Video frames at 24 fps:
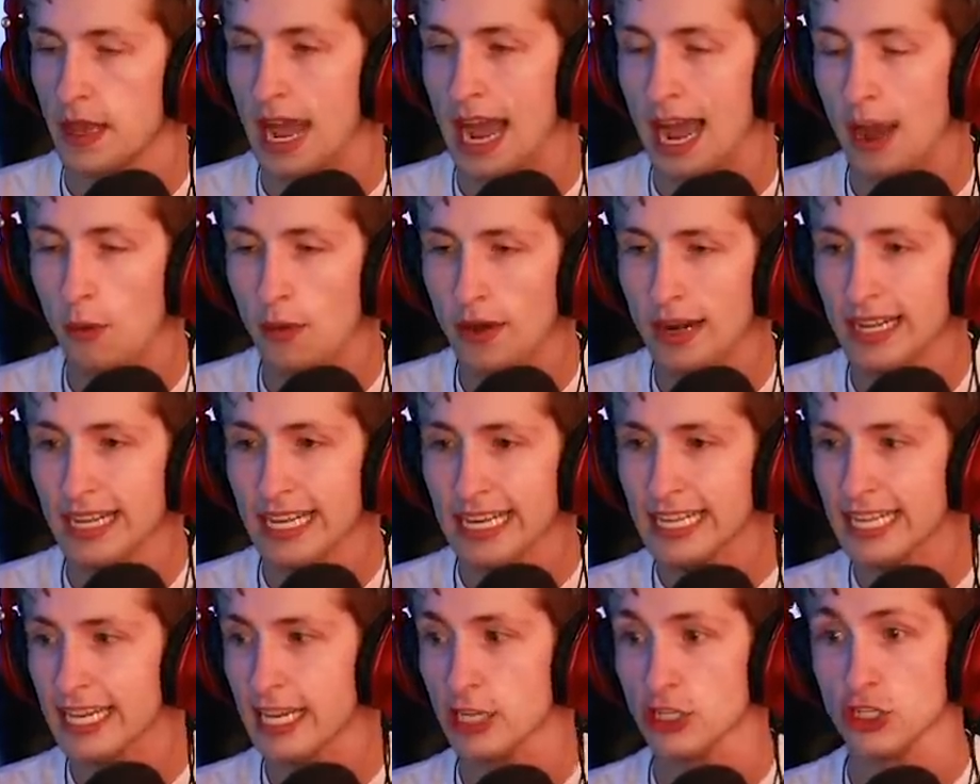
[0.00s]
I want to
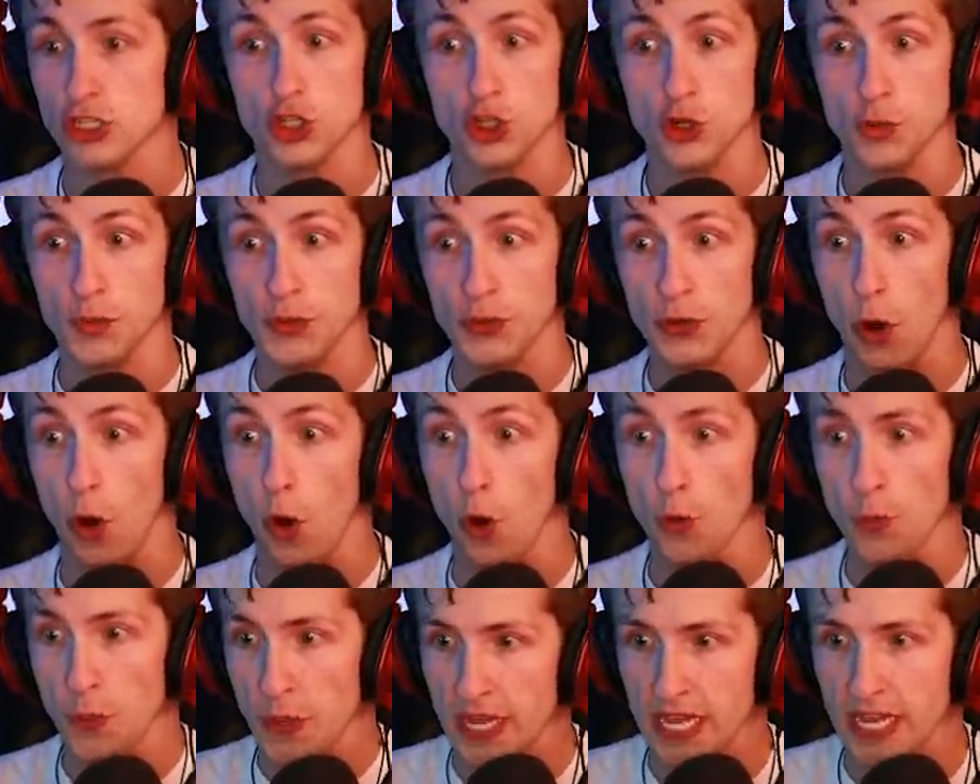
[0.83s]
get like a super
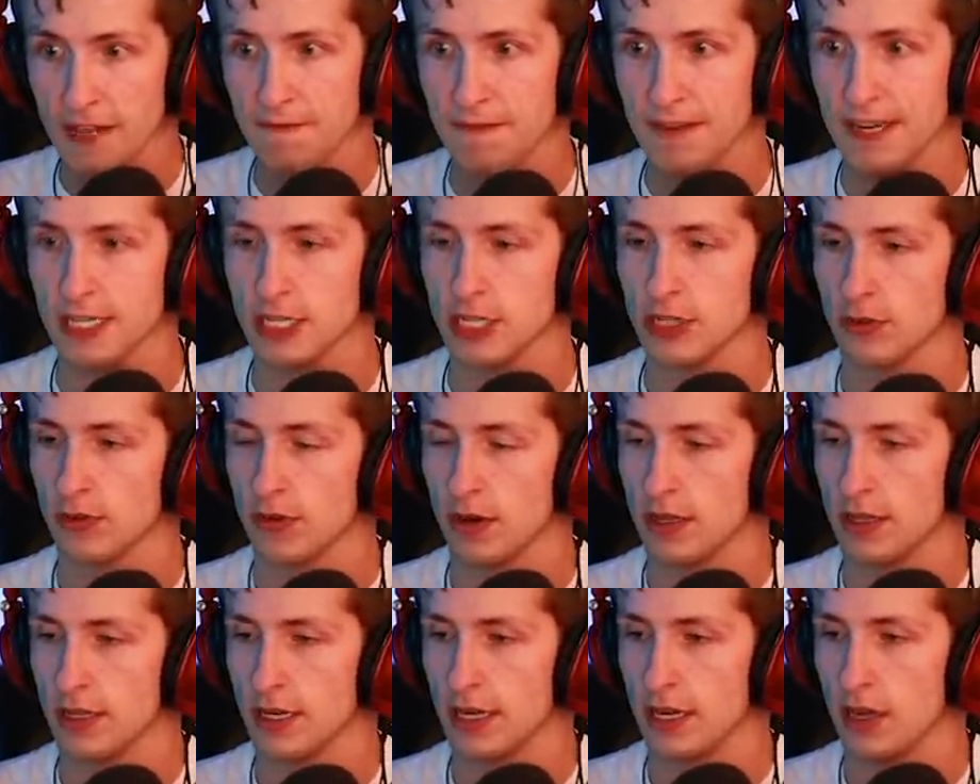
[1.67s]
OP fishing
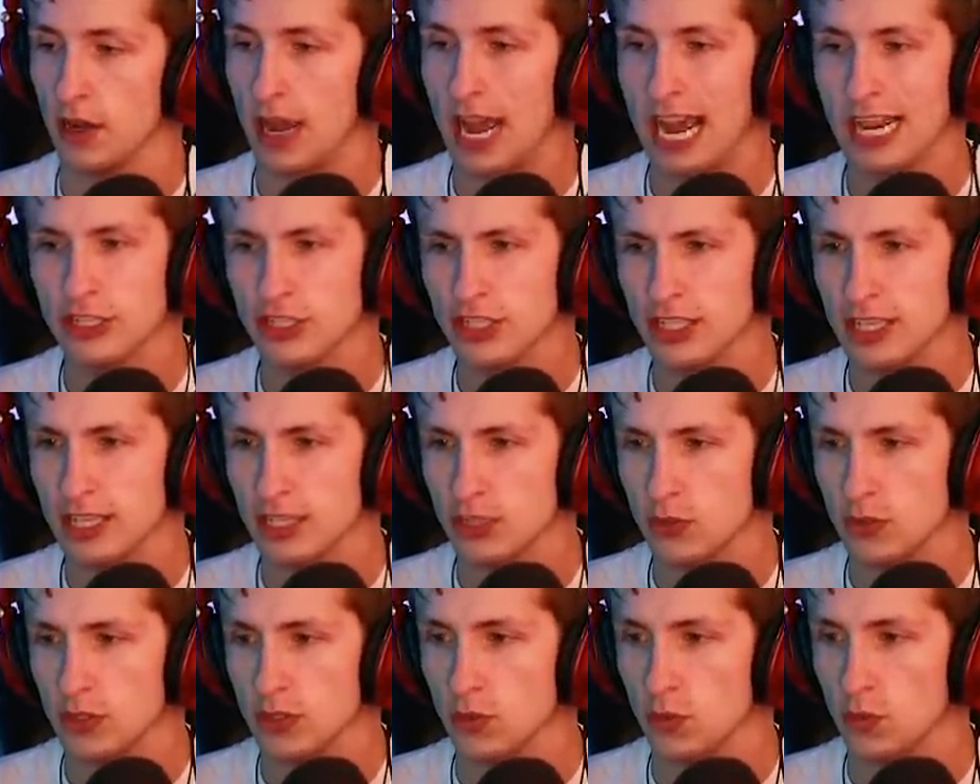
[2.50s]
rod. Actually,
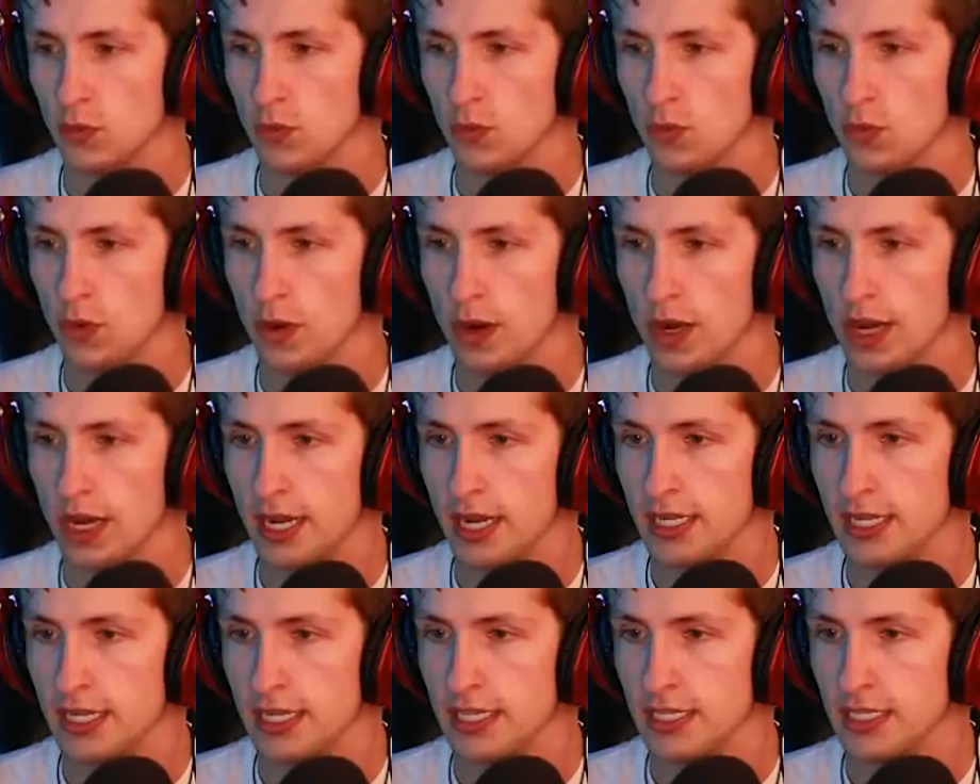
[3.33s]
this one's
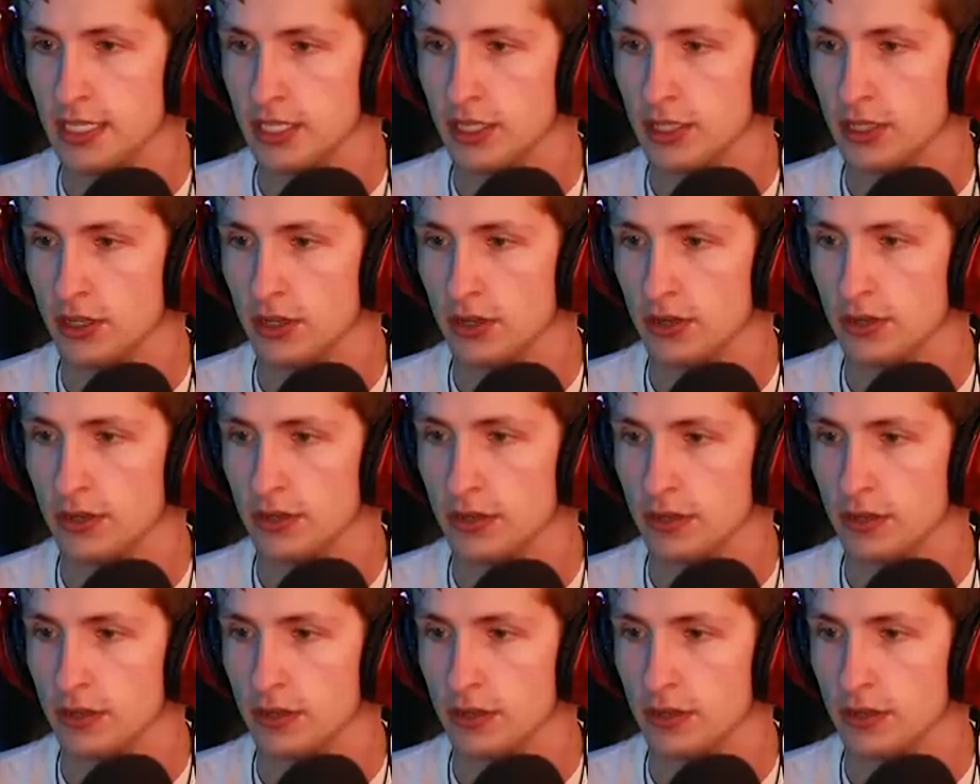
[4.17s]
way easier.